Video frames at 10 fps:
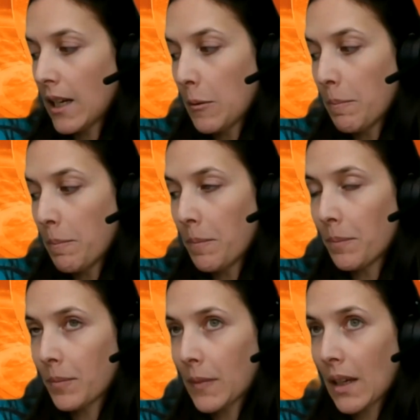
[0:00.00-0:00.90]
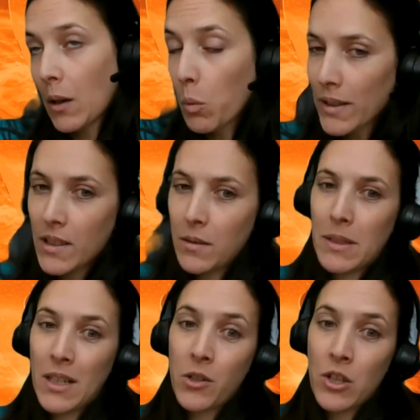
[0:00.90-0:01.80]
What
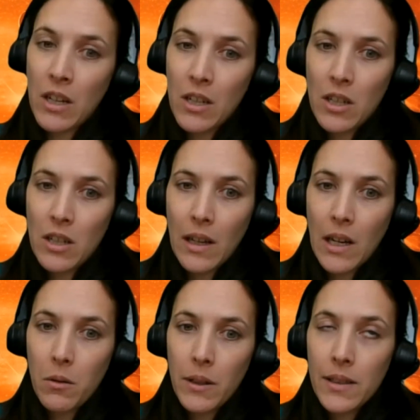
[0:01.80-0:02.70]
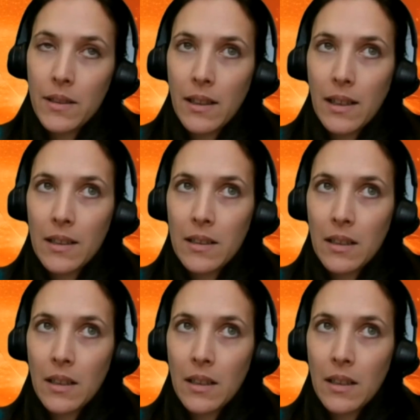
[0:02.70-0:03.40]
is changing now is that